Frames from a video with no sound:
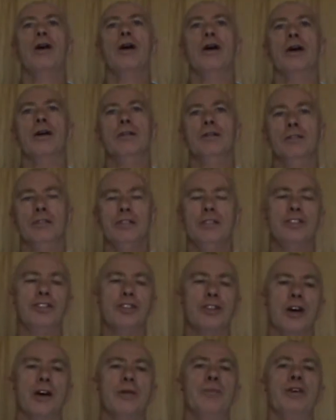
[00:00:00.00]
a lead
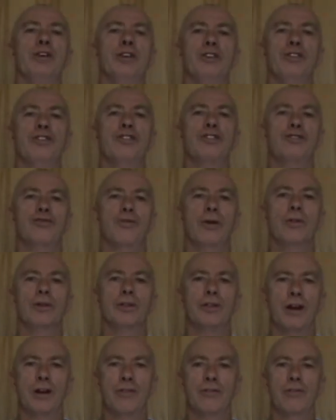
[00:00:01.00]
jab is strong
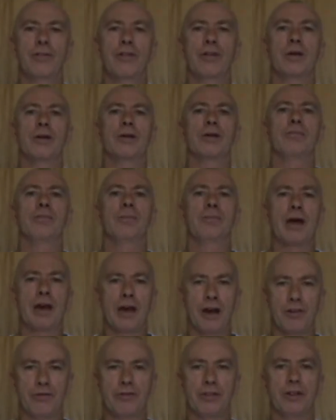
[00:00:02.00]
enough,
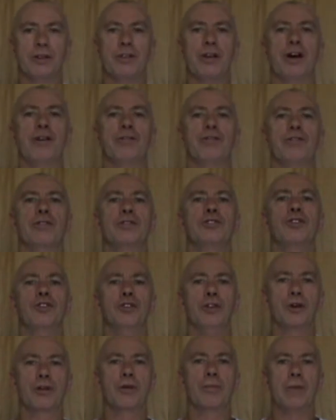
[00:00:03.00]
powerful enough to
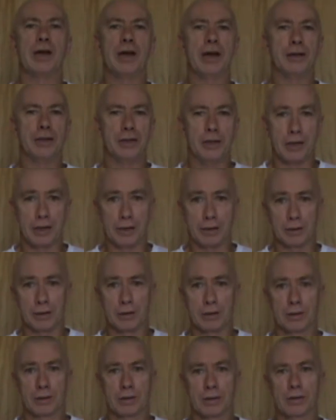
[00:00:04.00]
knock a man down.
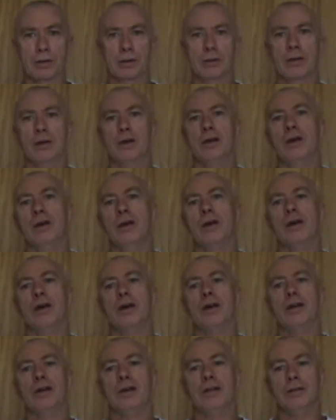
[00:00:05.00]

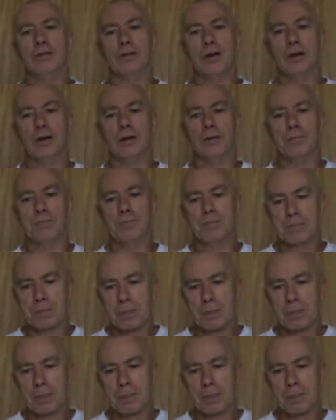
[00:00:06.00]
And